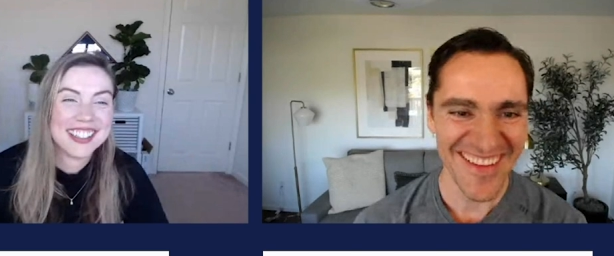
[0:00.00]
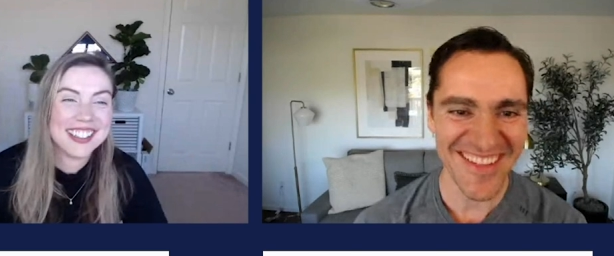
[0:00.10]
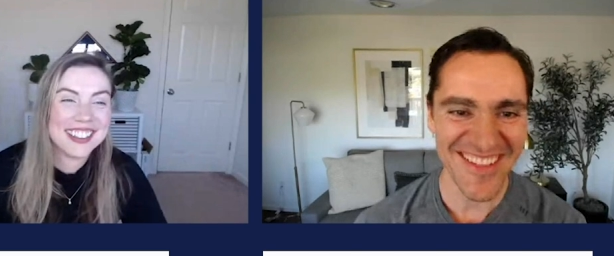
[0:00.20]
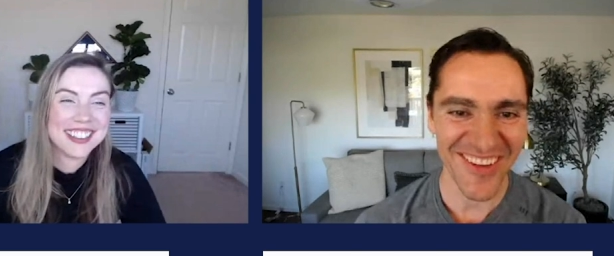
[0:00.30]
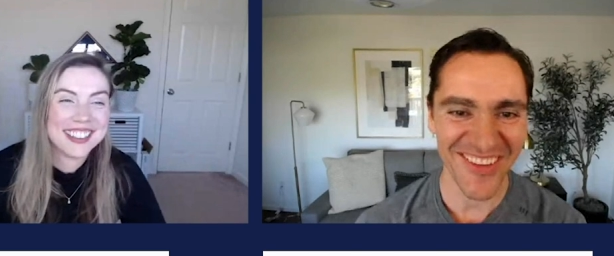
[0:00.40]

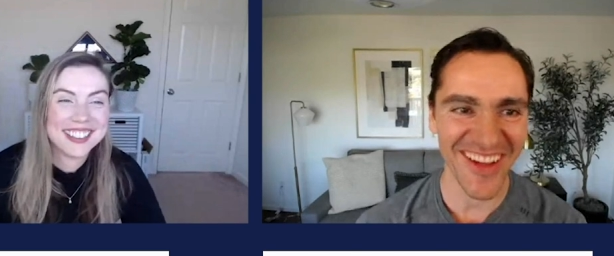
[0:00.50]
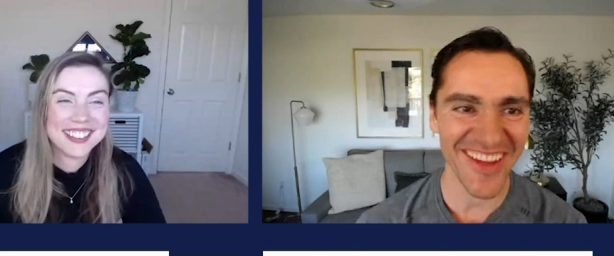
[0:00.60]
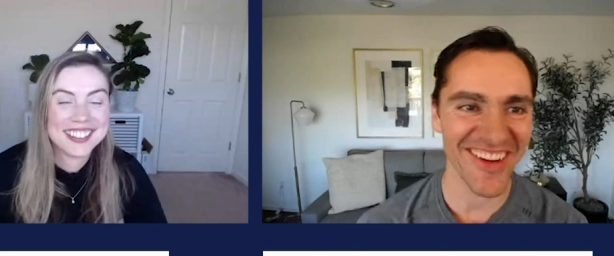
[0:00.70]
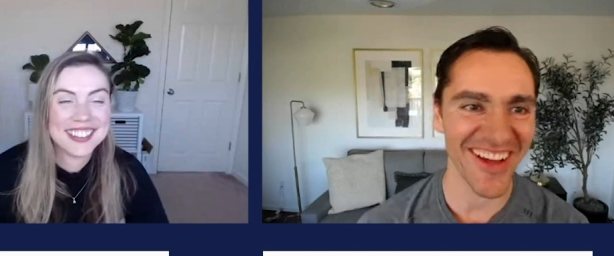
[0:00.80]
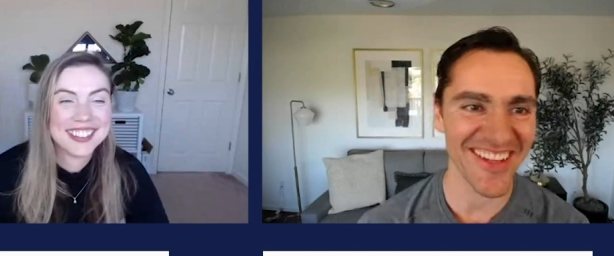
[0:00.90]
Speaker 1: So,
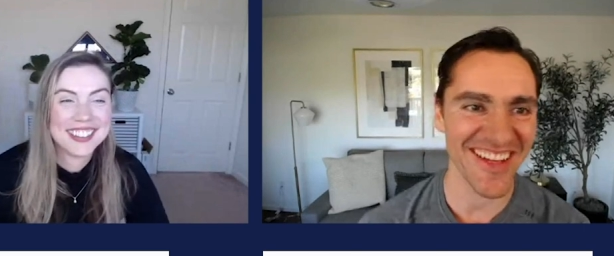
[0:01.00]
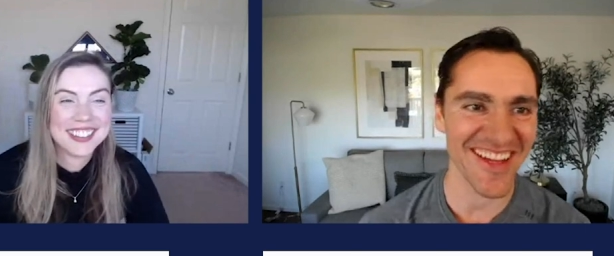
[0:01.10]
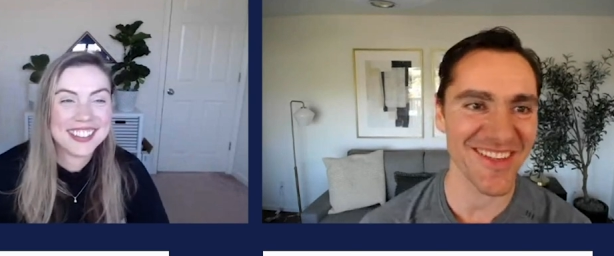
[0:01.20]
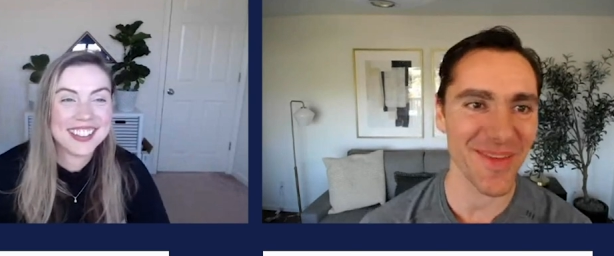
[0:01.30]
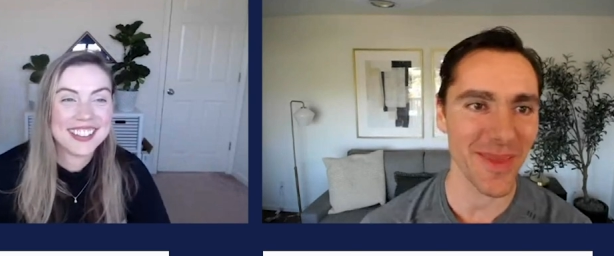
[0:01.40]
you know, as,
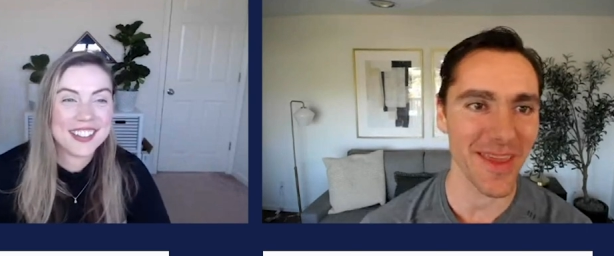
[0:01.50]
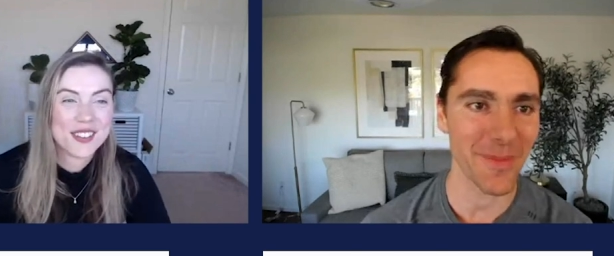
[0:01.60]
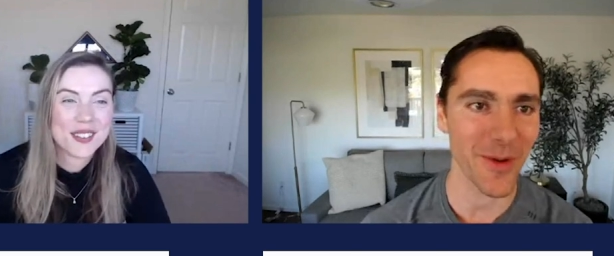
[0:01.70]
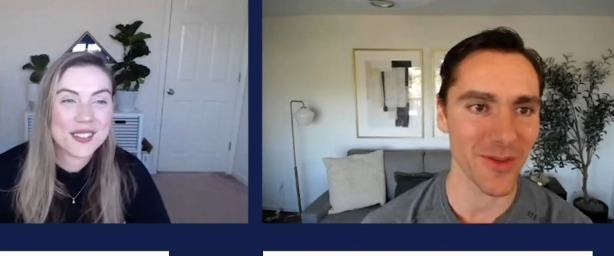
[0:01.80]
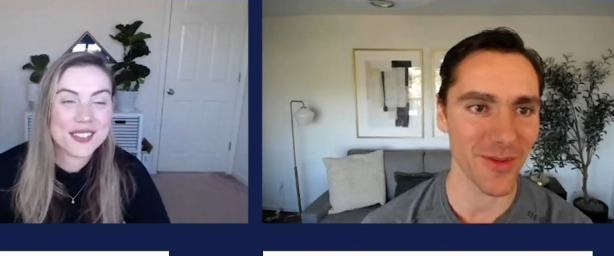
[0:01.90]
as you think
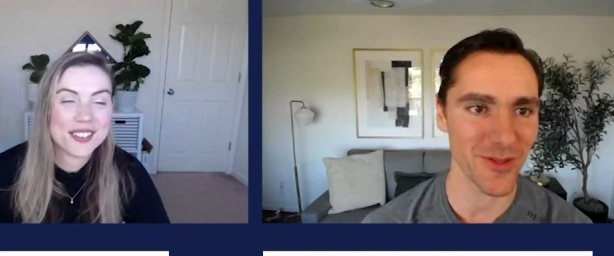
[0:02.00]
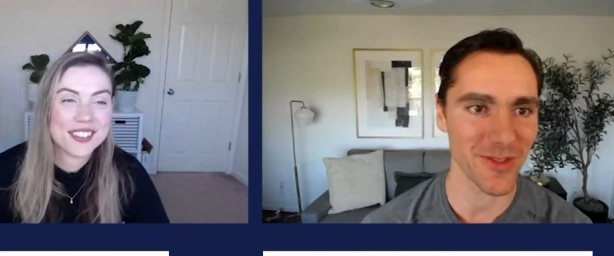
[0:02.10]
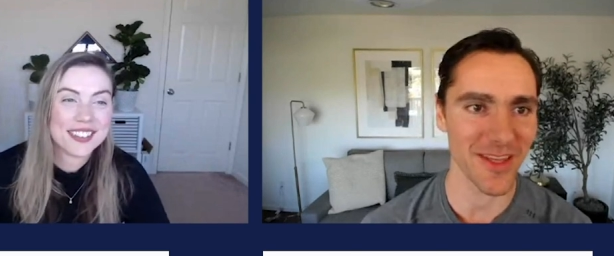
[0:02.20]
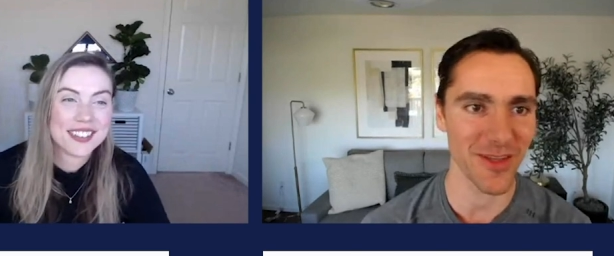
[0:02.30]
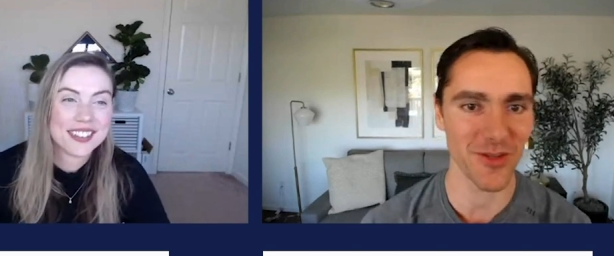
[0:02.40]
about it, you
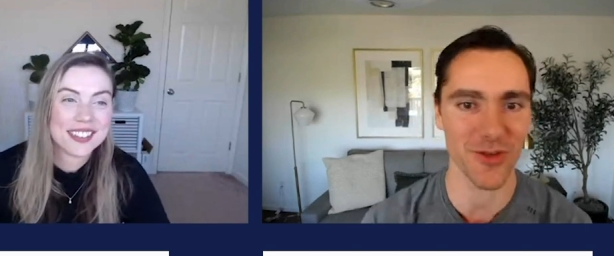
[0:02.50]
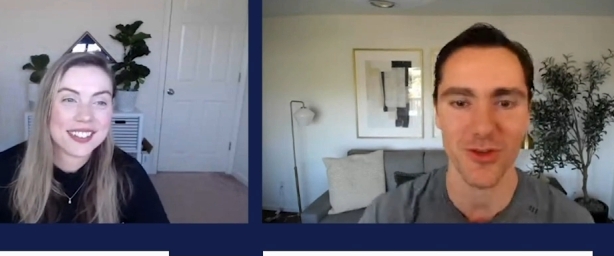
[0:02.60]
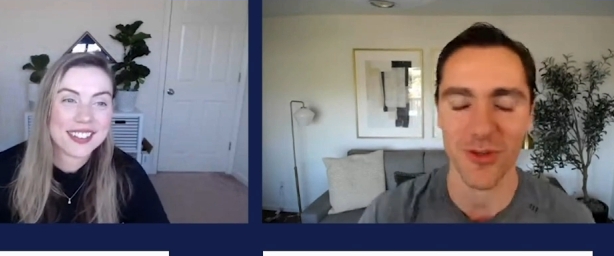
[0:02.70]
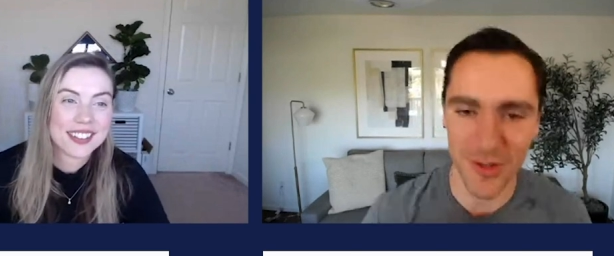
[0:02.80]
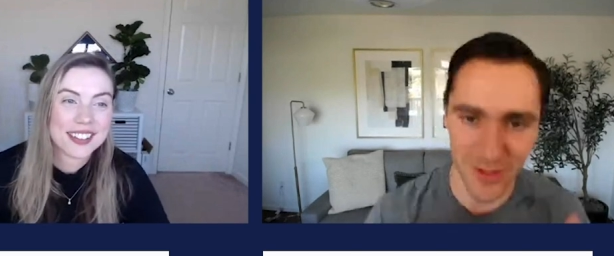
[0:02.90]
said you,
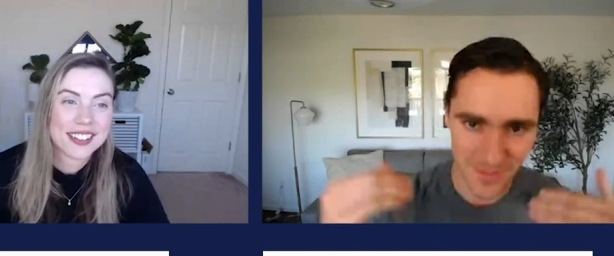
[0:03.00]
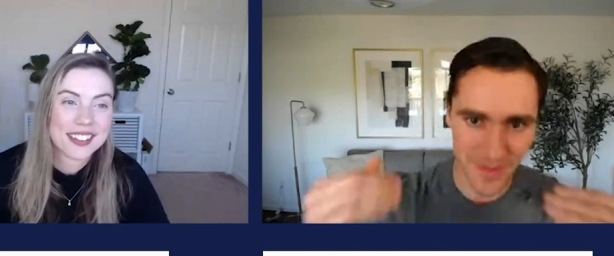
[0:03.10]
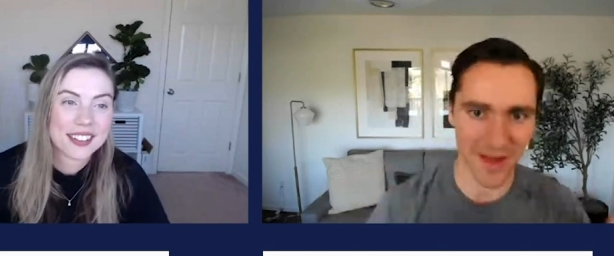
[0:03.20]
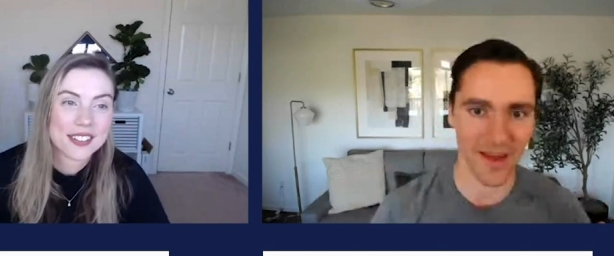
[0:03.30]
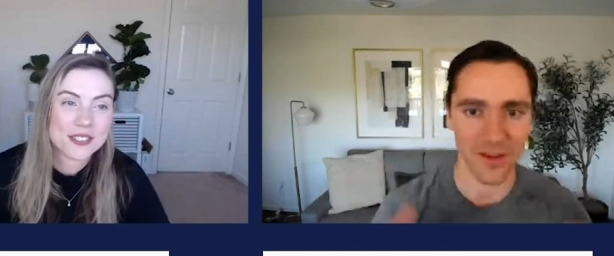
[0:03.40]
you try to
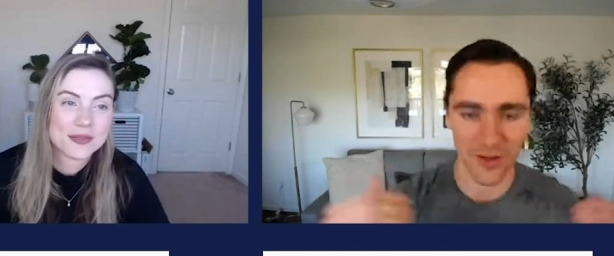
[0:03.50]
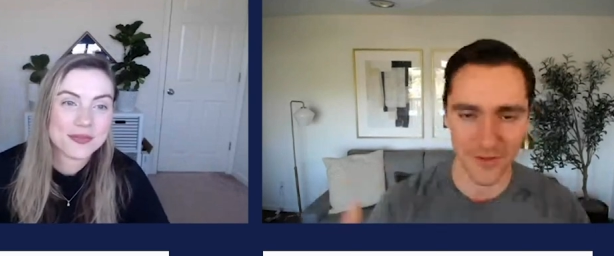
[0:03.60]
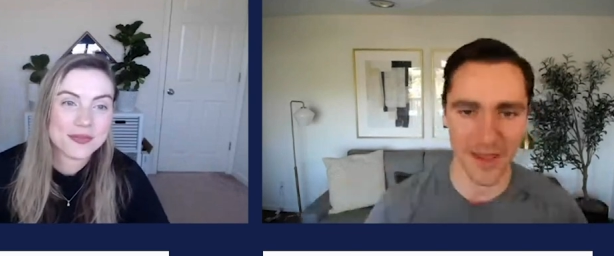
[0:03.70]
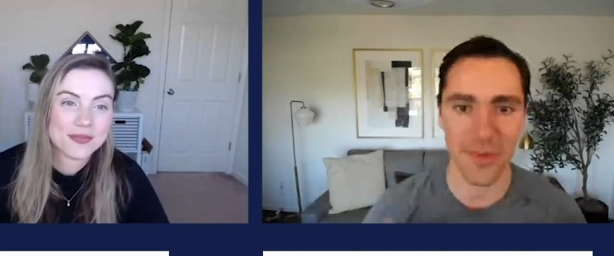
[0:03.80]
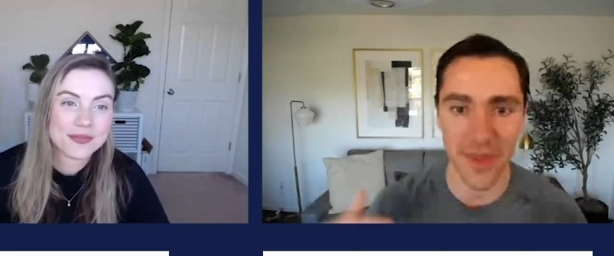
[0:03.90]
spend a lot of
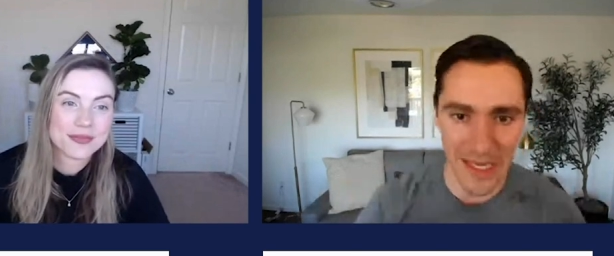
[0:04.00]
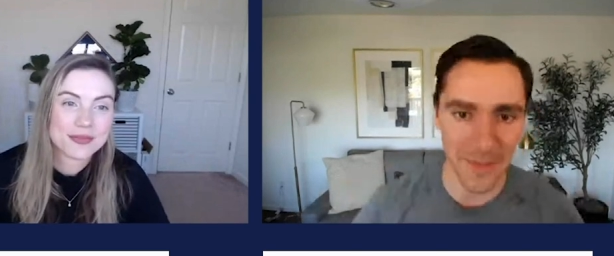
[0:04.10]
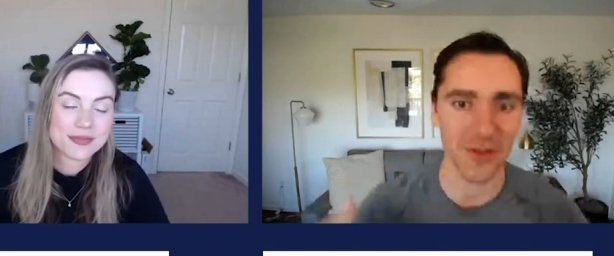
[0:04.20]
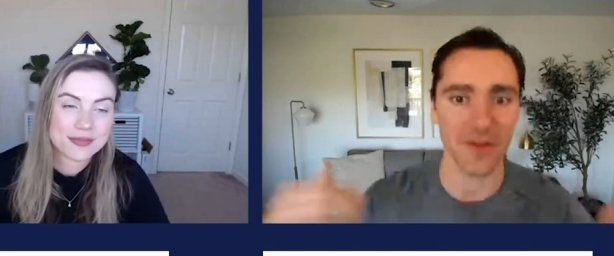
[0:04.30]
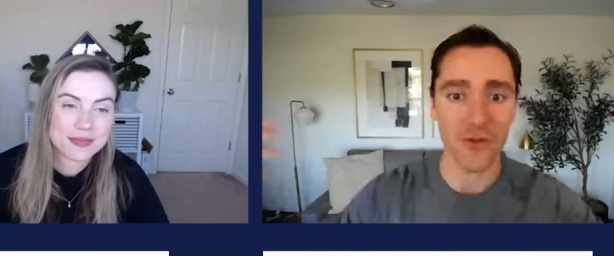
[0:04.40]
time thinking
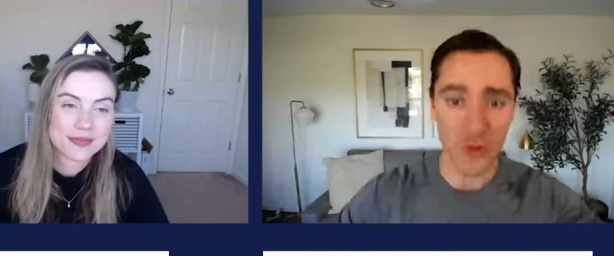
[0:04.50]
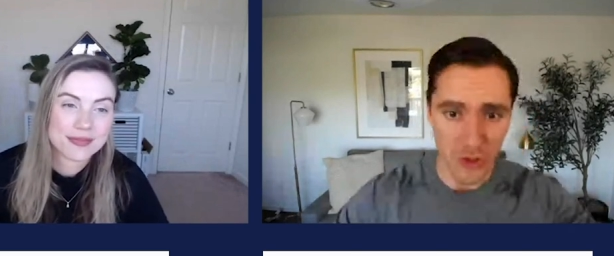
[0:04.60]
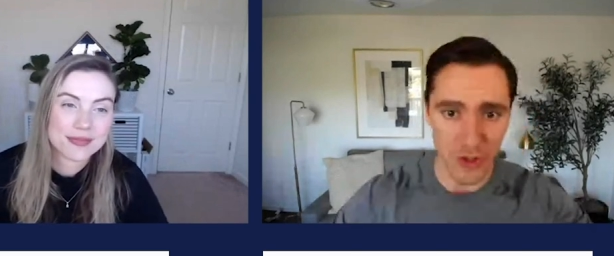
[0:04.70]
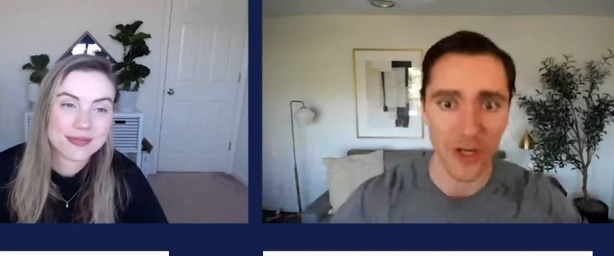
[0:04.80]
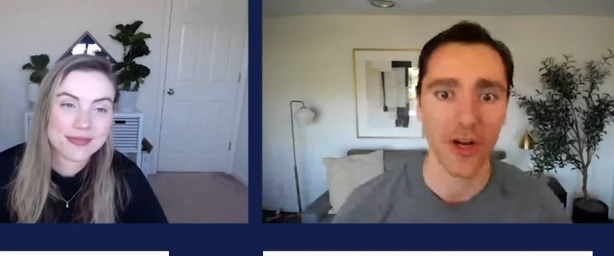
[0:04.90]
about the
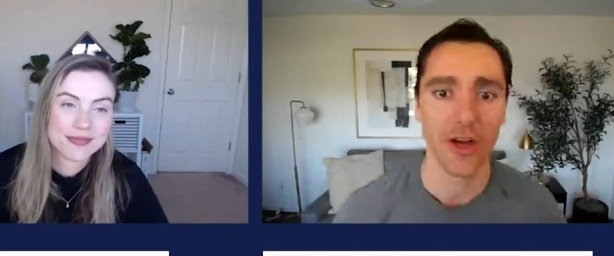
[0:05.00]
future,